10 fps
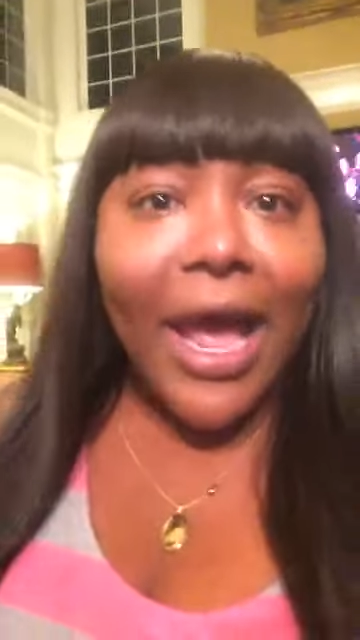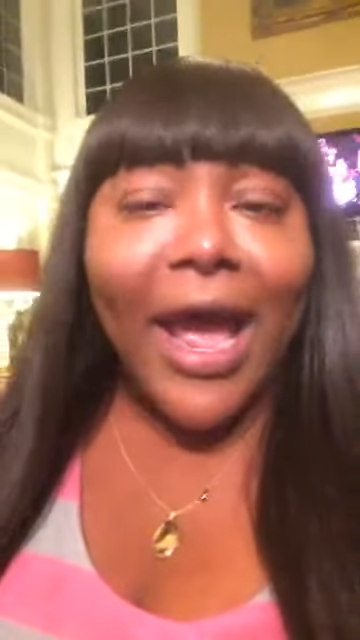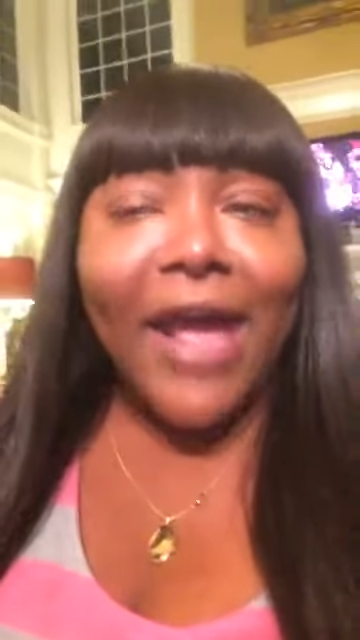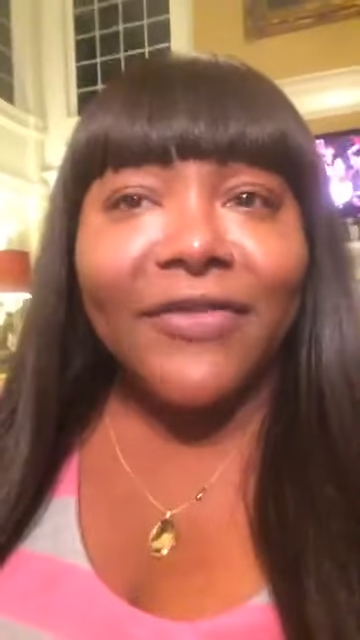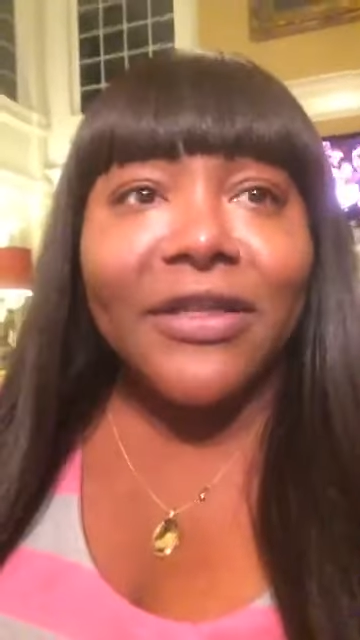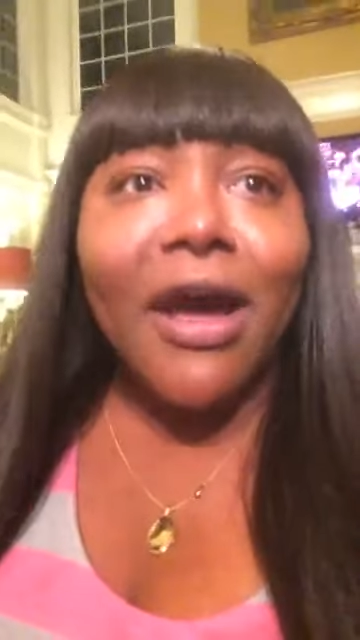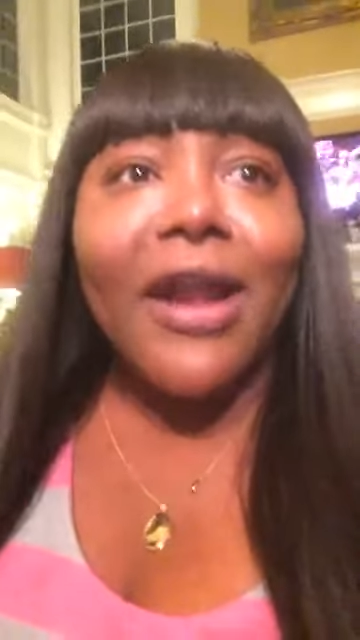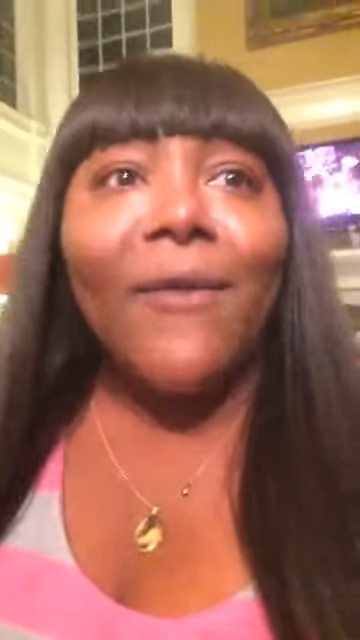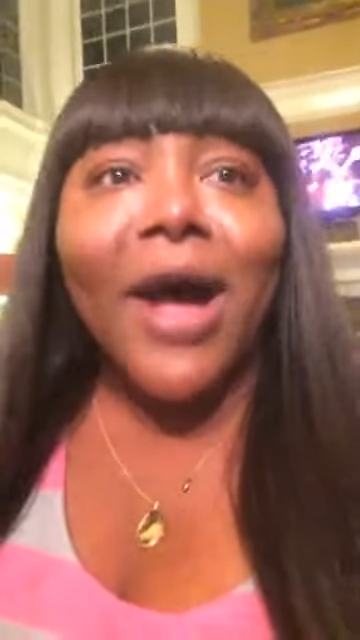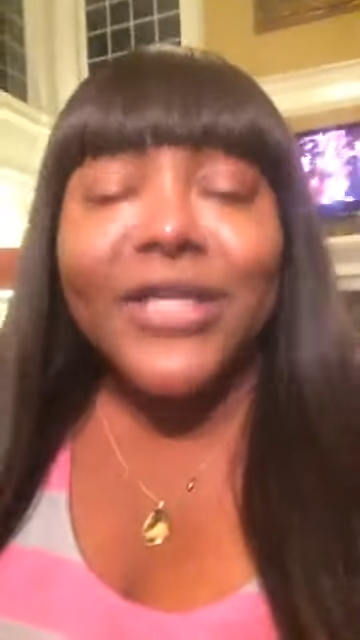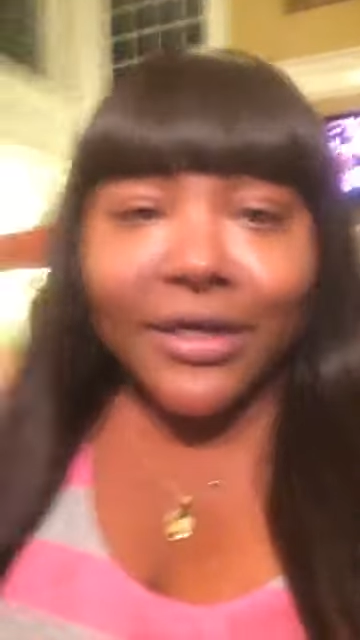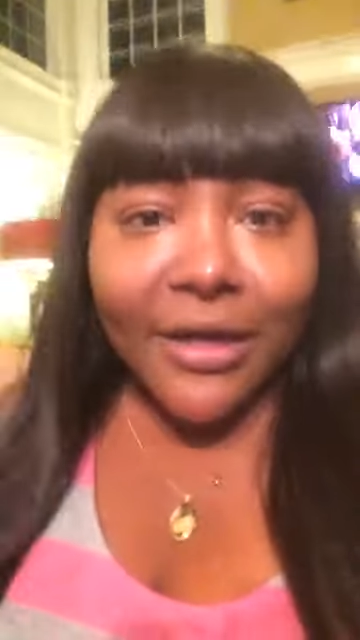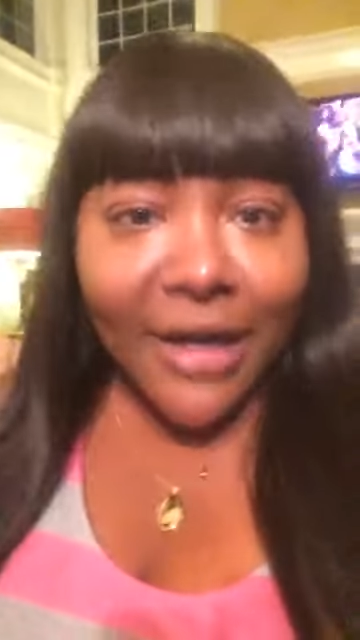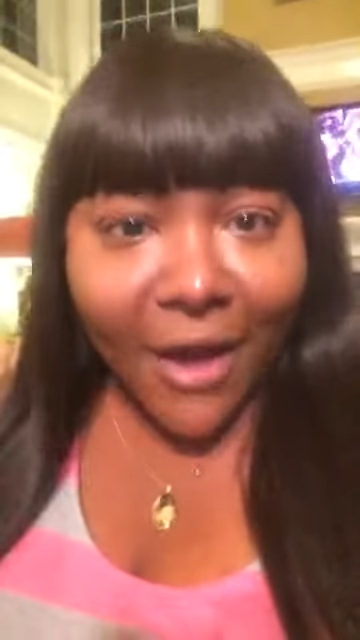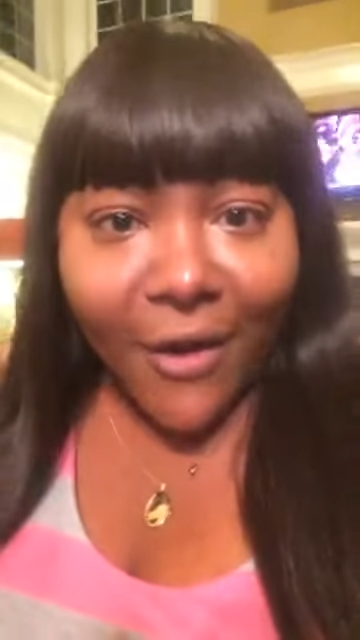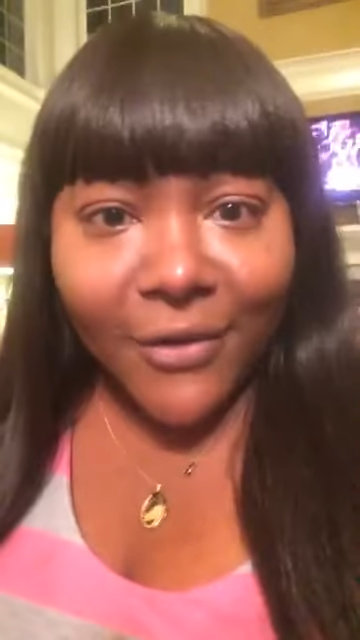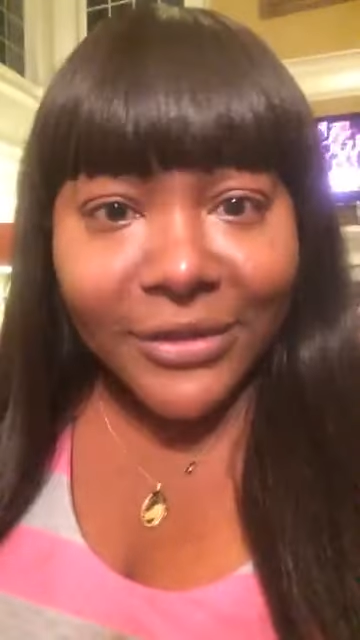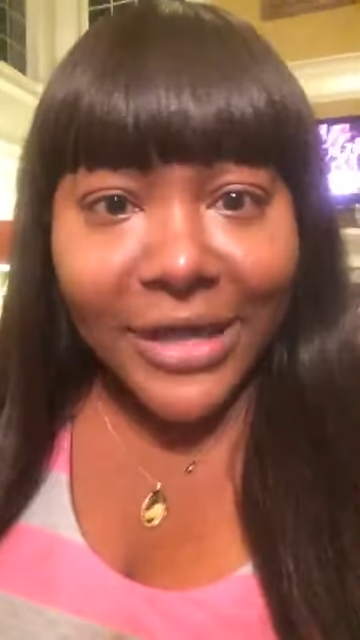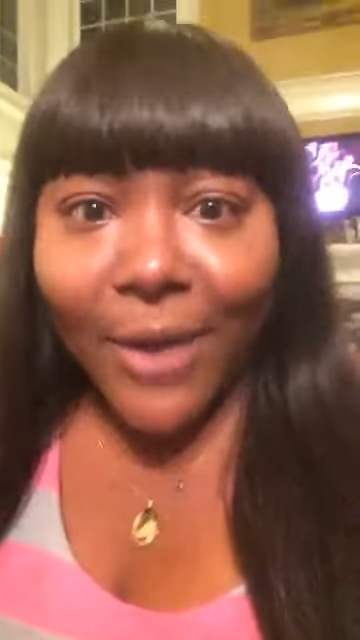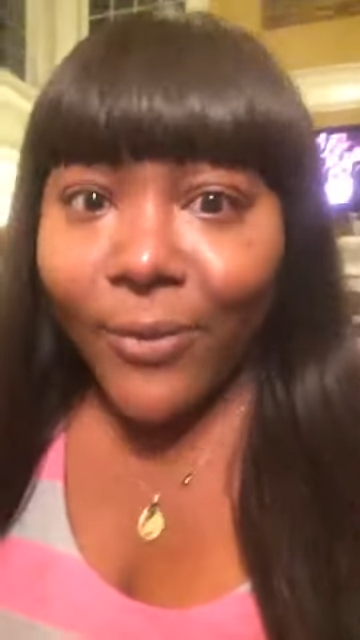I have started watching
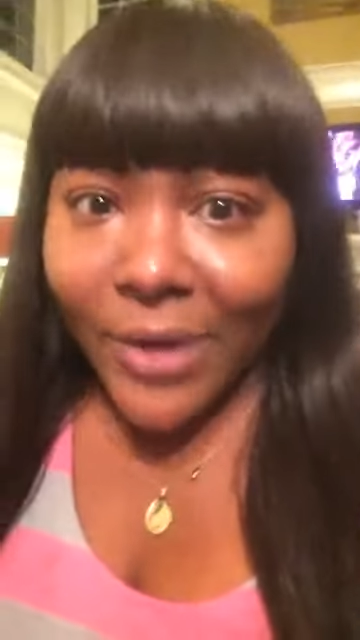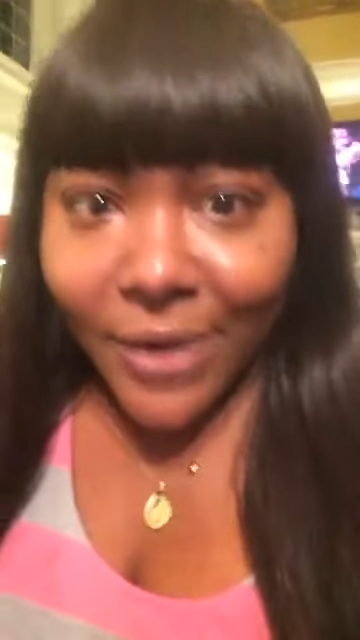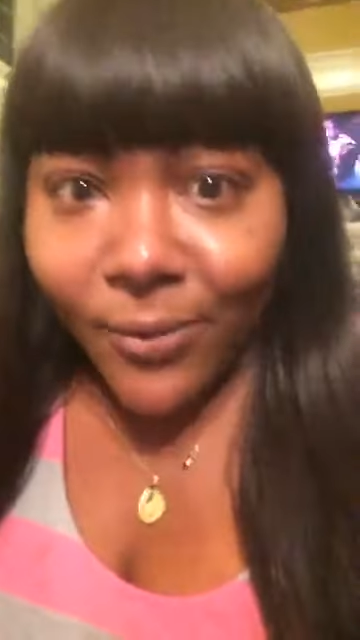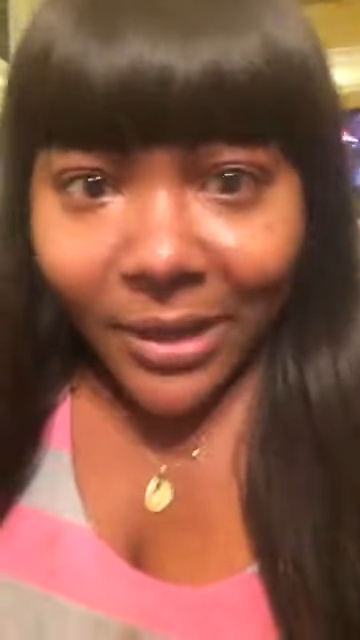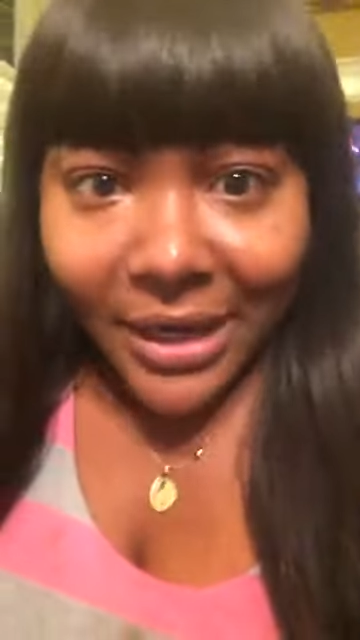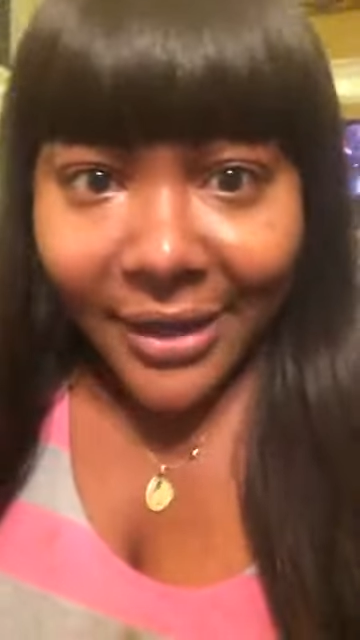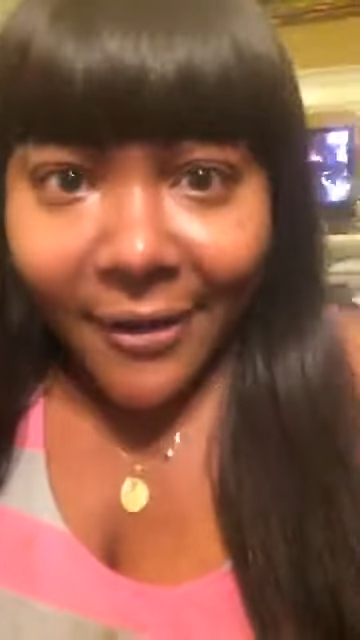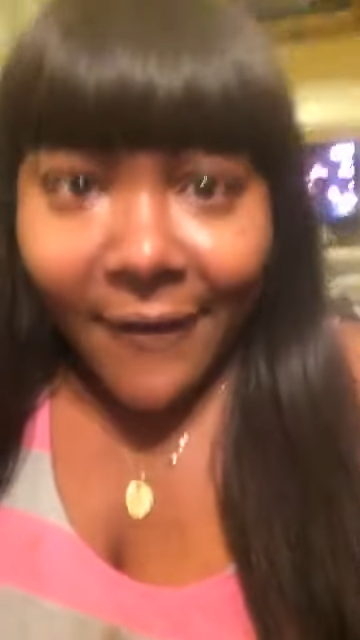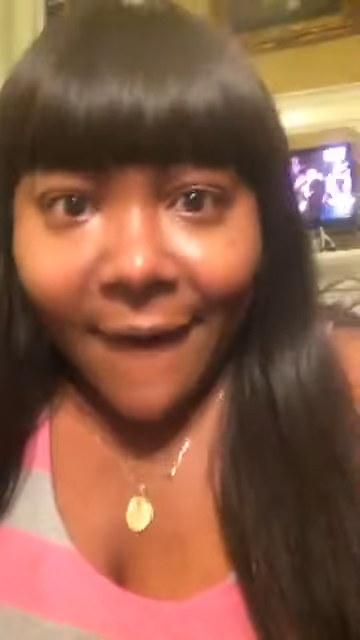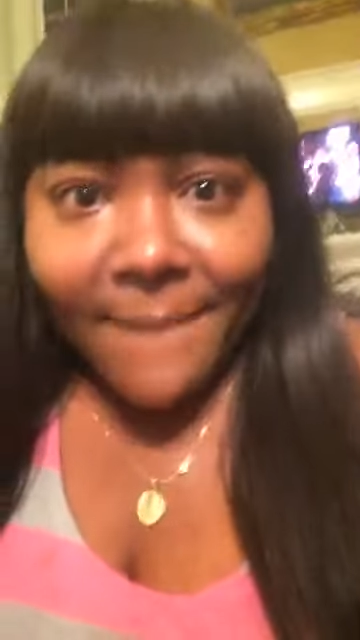Claws, and I really, really,